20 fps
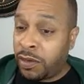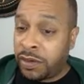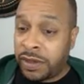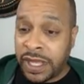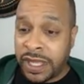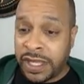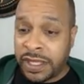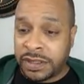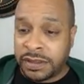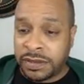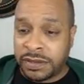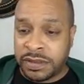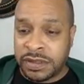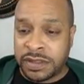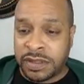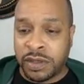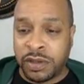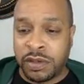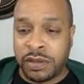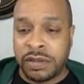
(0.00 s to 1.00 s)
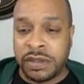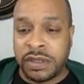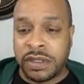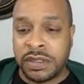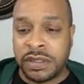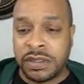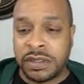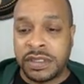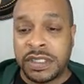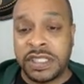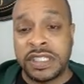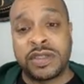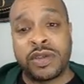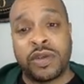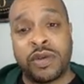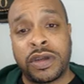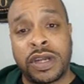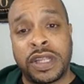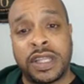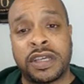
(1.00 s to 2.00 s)
Okay, so
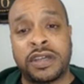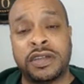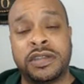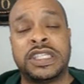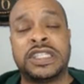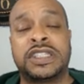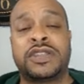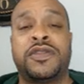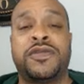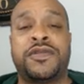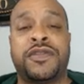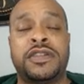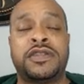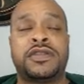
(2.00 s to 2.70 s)
Discord. Click on Discord.